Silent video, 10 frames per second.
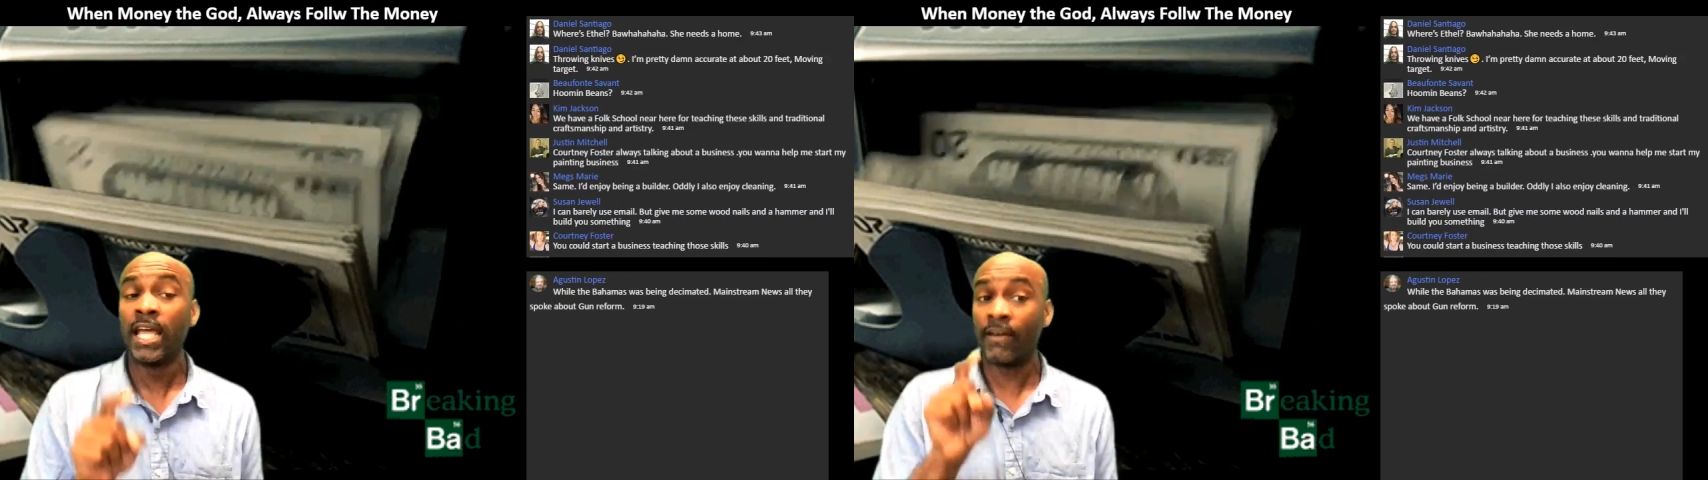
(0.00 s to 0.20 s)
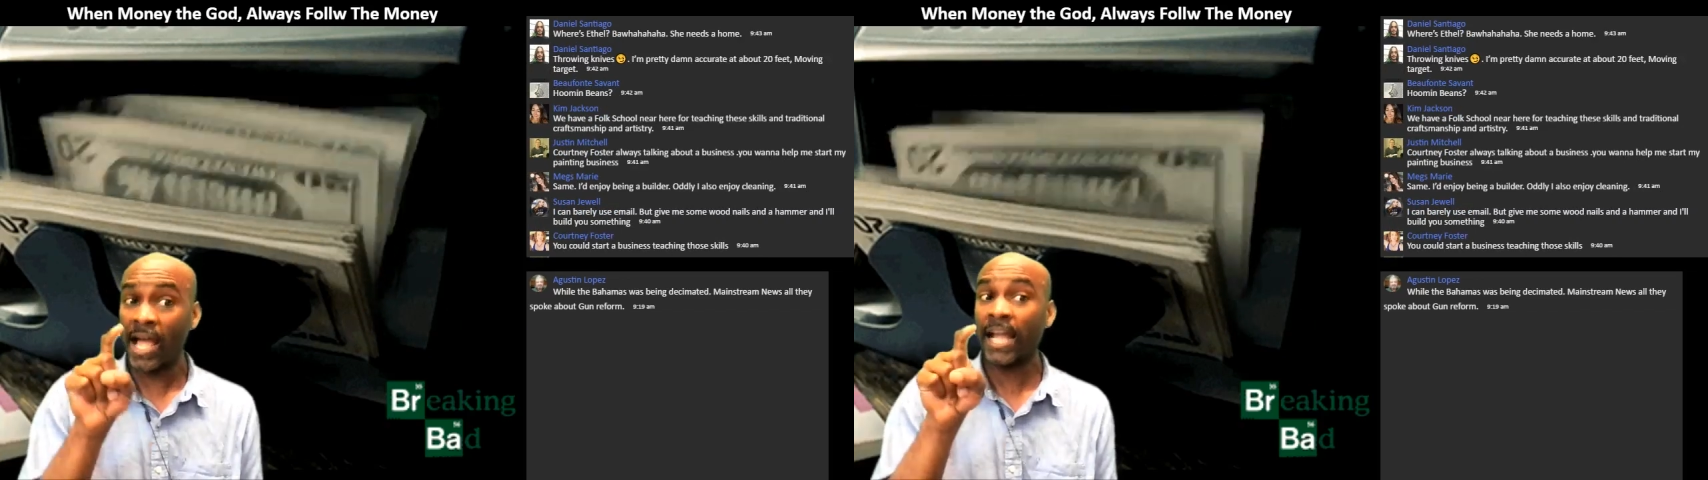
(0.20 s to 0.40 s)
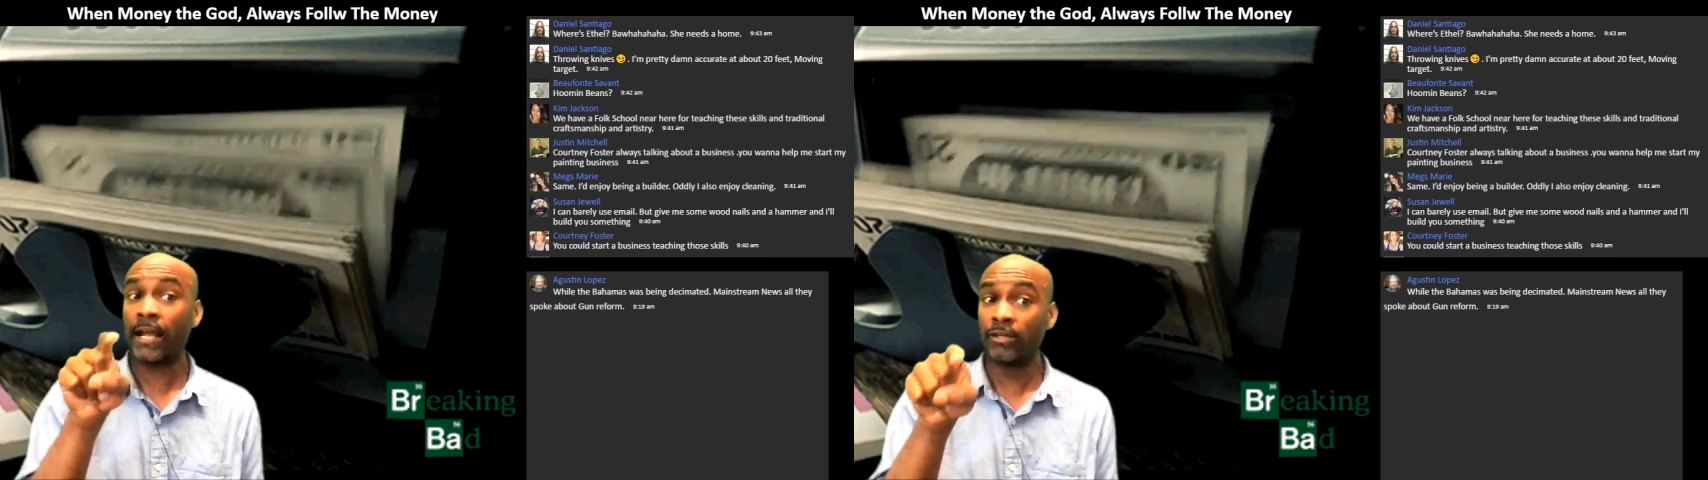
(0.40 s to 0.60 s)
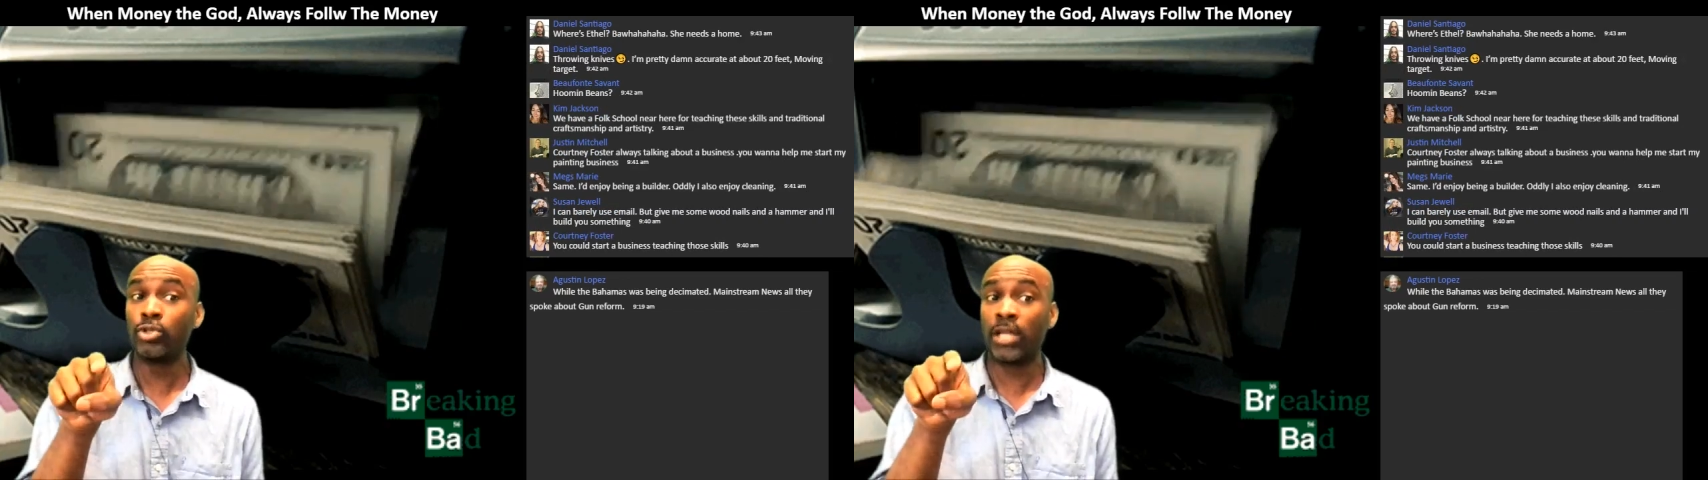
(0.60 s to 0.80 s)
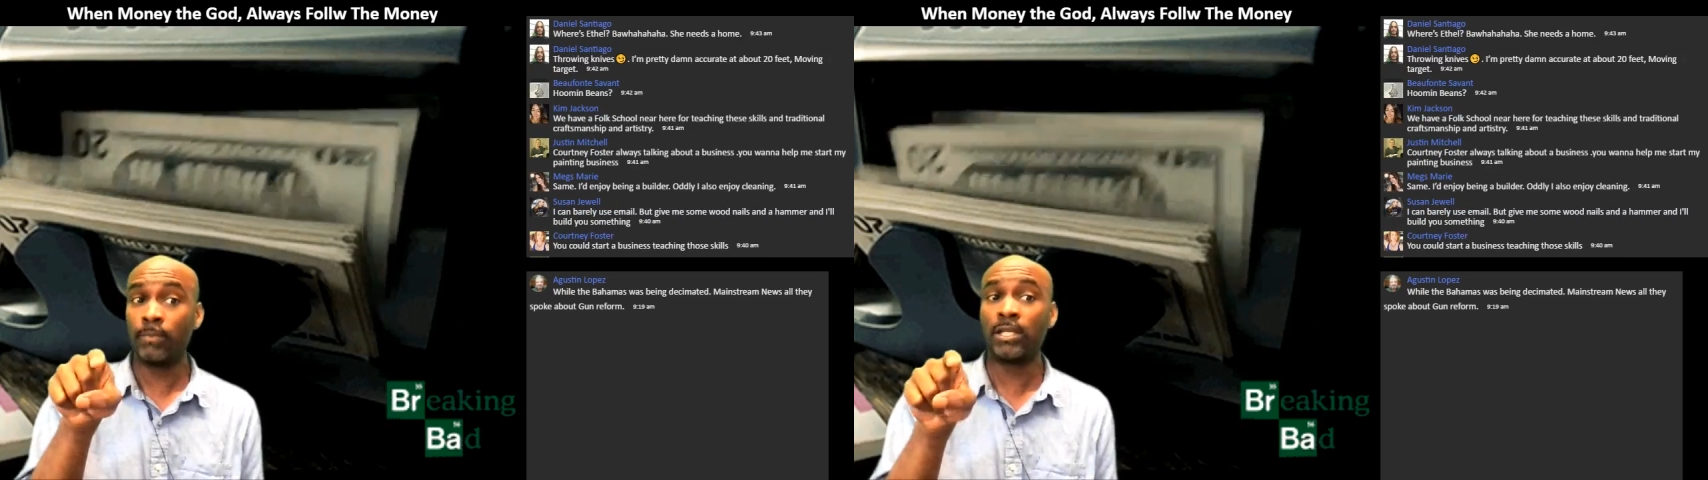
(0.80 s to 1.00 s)
You
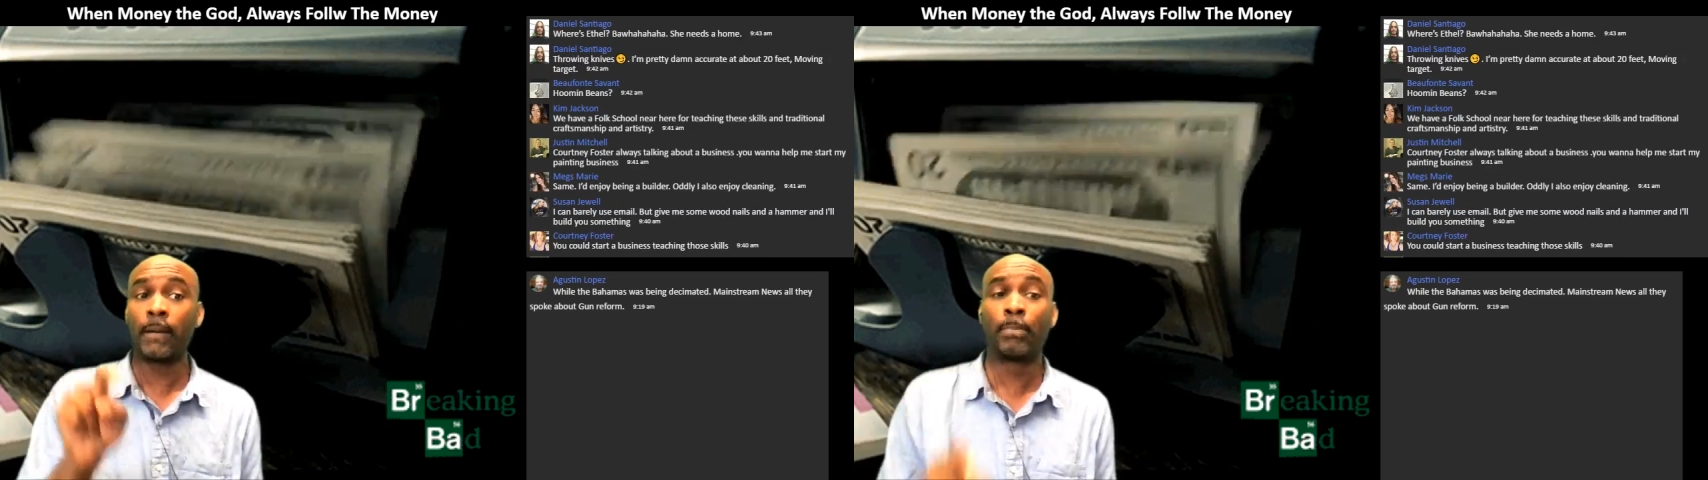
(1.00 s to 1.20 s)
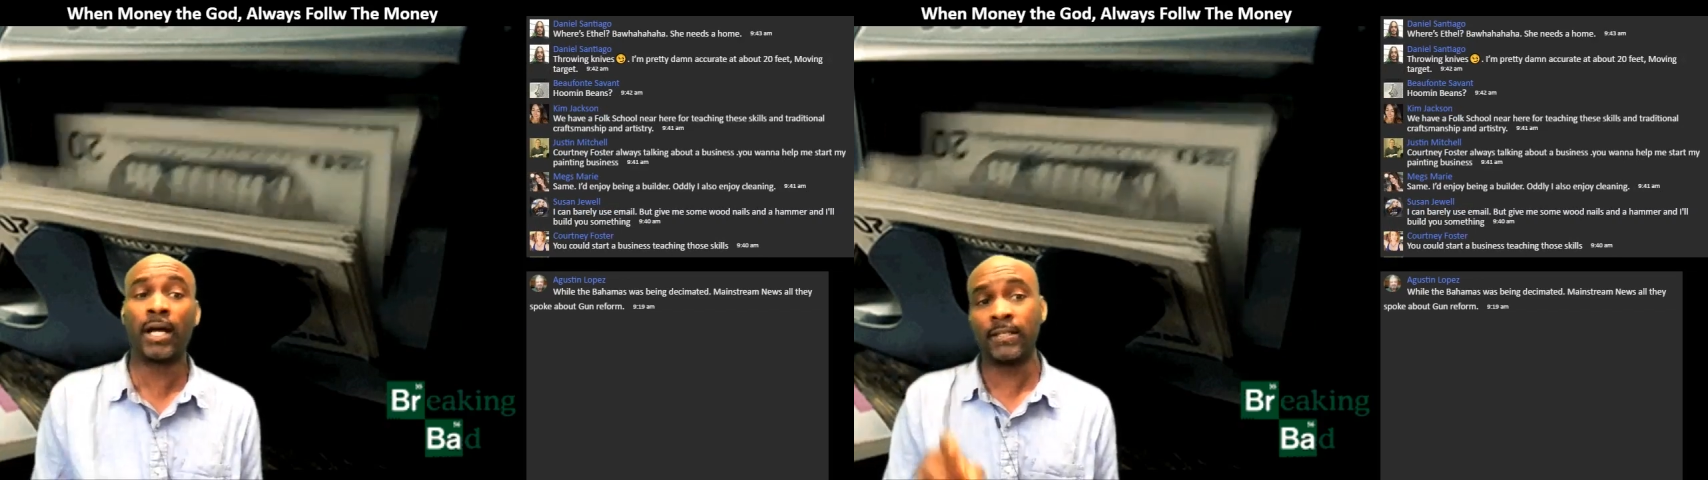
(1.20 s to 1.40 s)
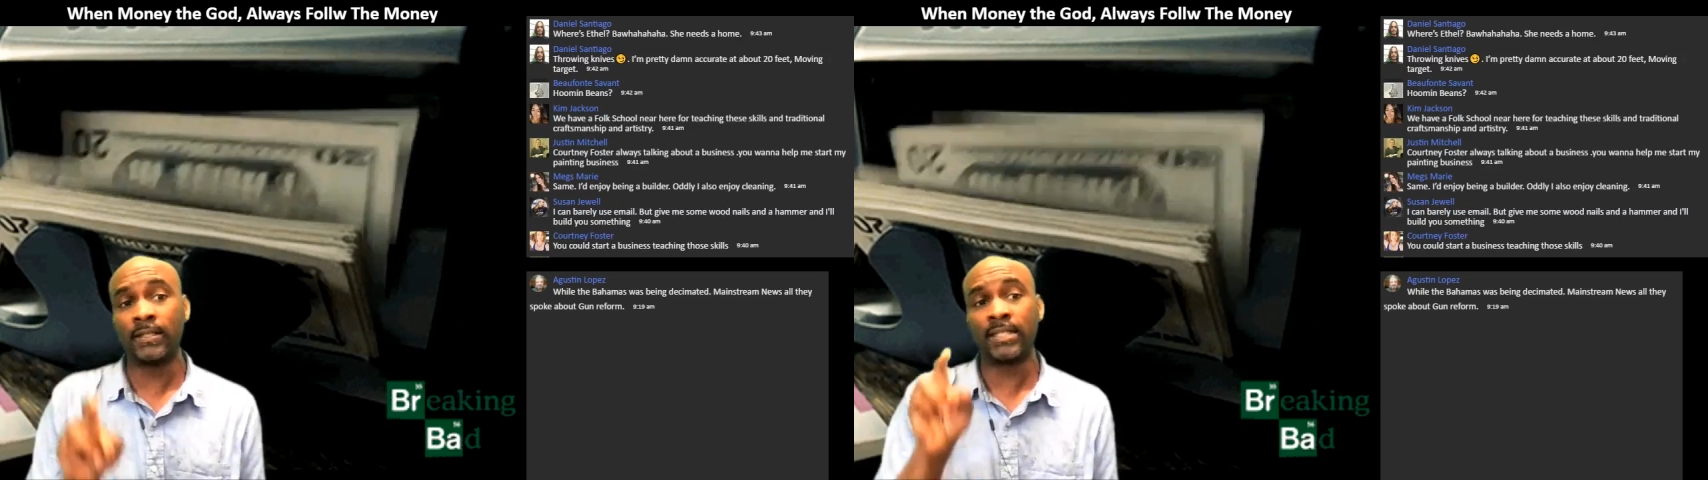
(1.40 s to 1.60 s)
give me a button,